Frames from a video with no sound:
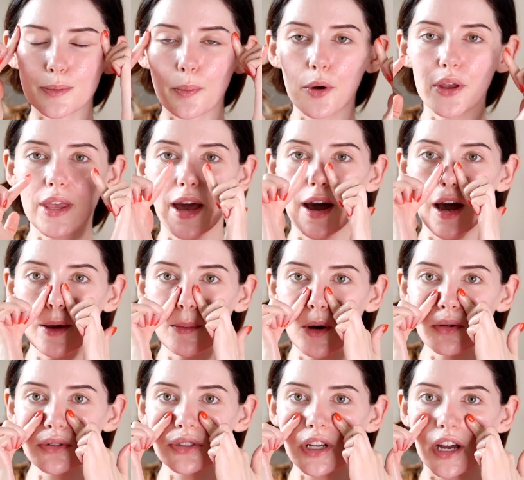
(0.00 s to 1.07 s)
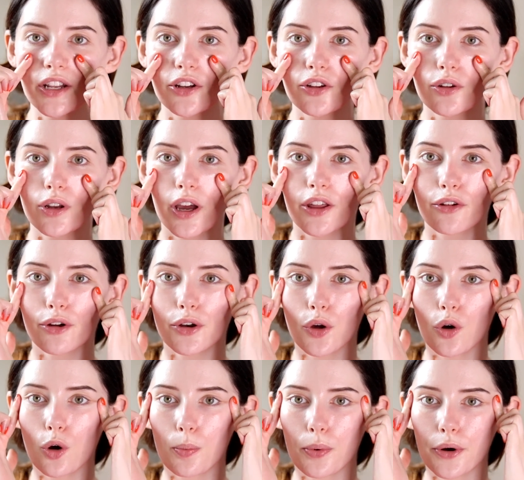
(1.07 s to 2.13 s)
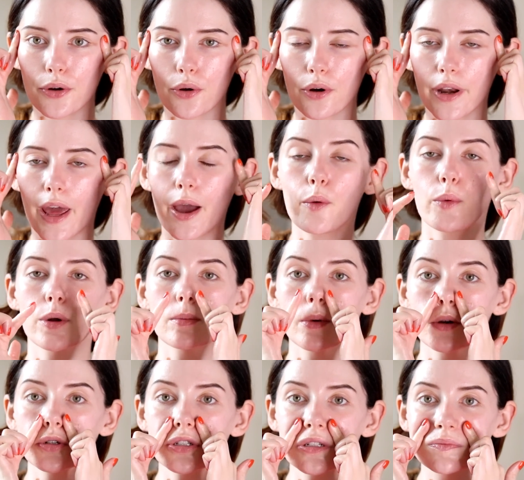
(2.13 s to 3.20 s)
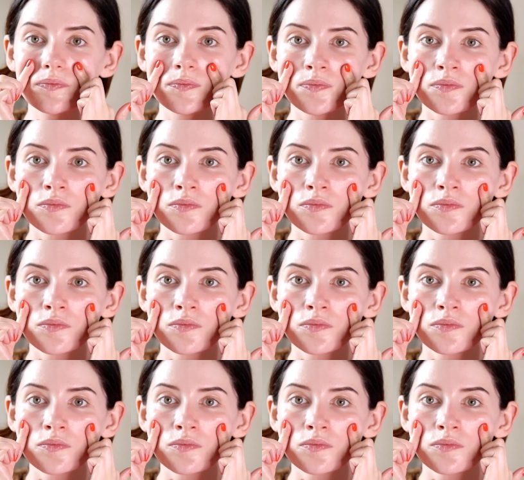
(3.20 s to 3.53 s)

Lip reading: But yeah, I'm always kind of doing either an upward or an outward motion,